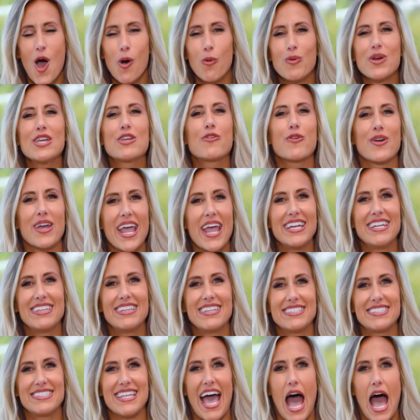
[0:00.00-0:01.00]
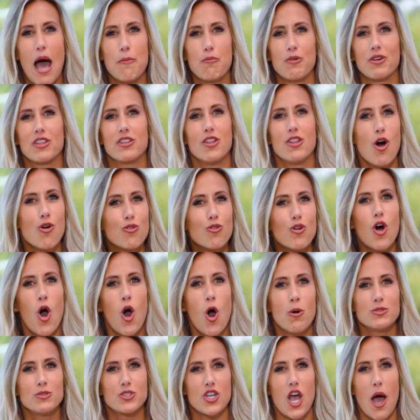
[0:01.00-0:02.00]
We created this app with local
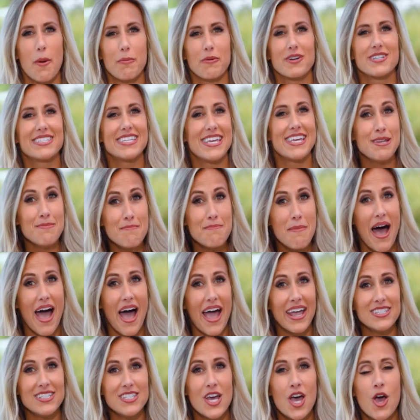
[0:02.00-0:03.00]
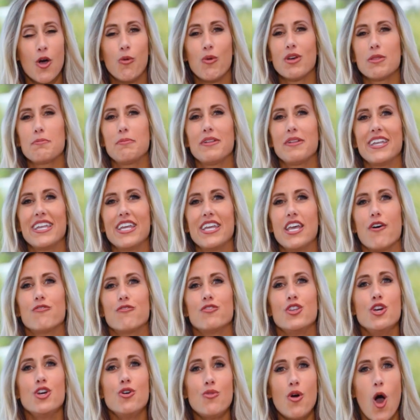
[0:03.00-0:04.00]
home shoppers in mind with plenty of
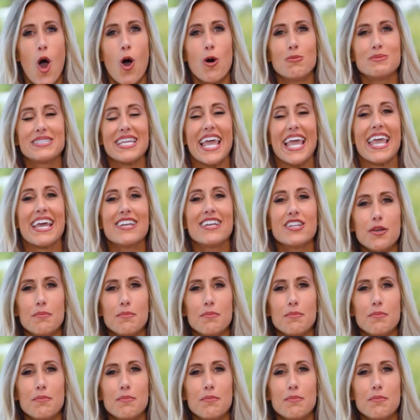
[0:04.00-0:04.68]
new homes and